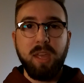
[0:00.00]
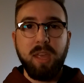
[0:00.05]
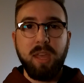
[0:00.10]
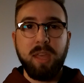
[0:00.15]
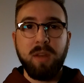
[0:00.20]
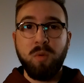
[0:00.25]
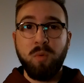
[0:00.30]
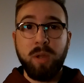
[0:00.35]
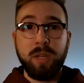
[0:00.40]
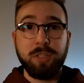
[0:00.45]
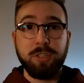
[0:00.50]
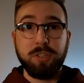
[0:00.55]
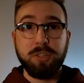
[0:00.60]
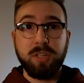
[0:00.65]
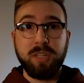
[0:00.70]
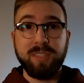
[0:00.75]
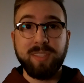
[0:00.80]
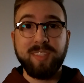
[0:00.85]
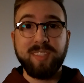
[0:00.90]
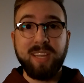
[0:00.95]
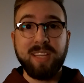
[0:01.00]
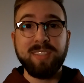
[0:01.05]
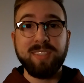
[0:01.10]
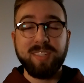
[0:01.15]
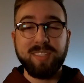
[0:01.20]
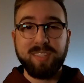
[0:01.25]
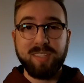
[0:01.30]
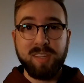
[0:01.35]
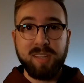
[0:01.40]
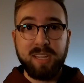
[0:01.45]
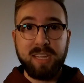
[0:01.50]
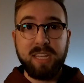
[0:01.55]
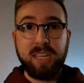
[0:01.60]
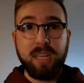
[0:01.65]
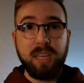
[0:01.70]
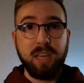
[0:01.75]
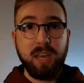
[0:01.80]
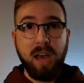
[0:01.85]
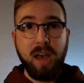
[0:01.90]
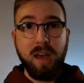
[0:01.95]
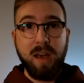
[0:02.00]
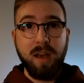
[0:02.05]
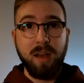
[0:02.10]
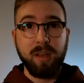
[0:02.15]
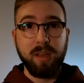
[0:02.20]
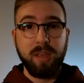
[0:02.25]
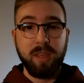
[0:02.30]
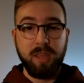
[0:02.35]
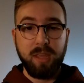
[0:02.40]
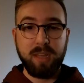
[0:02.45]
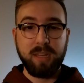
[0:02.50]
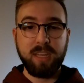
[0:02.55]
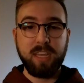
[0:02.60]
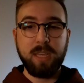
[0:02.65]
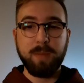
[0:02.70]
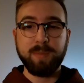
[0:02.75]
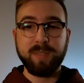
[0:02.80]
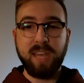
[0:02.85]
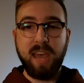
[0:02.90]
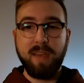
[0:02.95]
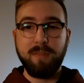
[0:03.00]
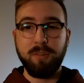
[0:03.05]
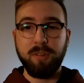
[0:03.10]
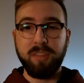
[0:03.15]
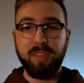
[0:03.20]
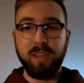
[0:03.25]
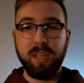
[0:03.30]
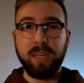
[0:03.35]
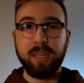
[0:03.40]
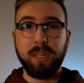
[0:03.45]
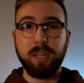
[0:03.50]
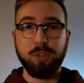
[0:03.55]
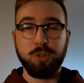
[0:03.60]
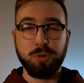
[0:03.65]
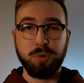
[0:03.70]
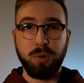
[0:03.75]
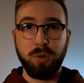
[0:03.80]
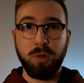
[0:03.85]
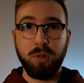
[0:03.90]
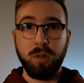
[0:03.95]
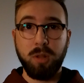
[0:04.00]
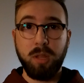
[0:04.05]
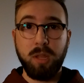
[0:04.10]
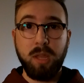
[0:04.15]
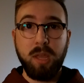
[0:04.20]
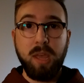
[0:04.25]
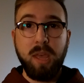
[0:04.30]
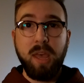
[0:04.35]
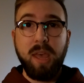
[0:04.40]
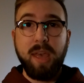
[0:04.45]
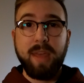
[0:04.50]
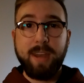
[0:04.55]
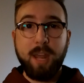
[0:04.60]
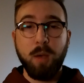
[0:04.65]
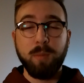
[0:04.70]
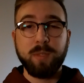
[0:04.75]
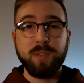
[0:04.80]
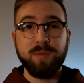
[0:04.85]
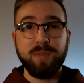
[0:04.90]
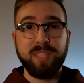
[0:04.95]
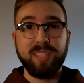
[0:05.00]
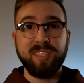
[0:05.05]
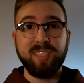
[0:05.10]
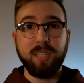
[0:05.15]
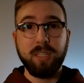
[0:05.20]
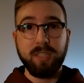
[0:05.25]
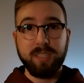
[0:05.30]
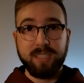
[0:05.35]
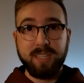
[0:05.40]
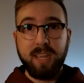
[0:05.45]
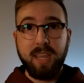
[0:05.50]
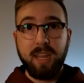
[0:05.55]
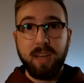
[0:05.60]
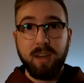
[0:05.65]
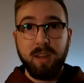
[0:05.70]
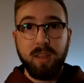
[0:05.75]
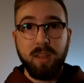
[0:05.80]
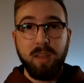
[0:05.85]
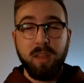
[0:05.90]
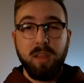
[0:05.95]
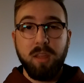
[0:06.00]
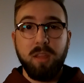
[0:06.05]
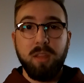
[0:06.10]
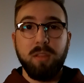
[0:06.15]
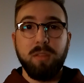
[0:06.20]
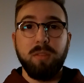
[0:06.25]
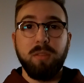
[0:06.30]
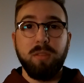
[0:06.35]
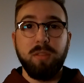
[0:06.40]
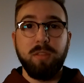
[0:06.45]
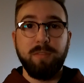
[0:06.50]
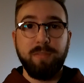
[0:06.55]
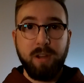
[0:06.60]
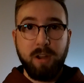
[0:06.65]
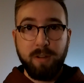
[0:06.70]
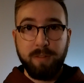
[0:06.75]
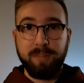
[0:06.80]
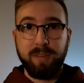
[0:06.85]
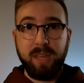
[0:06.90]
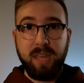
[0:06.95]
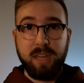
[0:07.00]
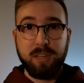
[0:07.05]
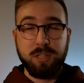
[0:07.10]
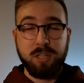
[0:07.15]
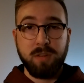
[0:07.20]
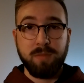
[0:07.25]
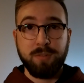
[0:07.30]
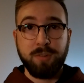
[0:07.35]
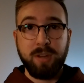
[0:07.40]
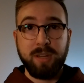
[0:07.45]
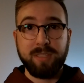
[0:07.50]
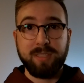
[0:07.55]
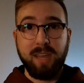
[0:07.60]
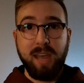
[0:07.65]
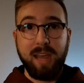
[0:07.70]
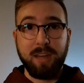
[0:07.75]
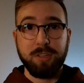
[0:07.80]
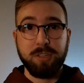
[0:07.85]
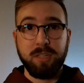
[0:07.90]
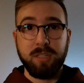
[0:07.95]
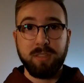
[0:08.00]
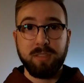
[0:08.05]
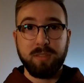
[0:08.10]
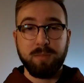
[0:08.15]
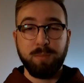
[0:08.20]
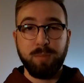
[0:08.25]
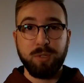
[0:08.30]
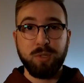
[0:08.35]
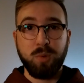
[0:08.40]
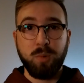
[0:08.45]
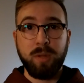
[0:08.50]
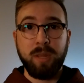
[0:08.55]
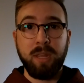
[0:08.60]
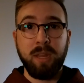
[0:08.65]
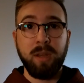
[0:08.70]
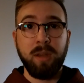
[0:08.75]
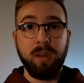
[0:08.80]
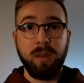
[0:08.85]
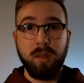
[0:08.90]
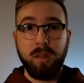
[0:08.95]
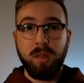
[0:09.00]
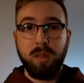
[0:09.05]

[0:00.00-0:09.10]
in which consensus is a key cog. It keeps everything in control and helps facilitate the verification of transactions between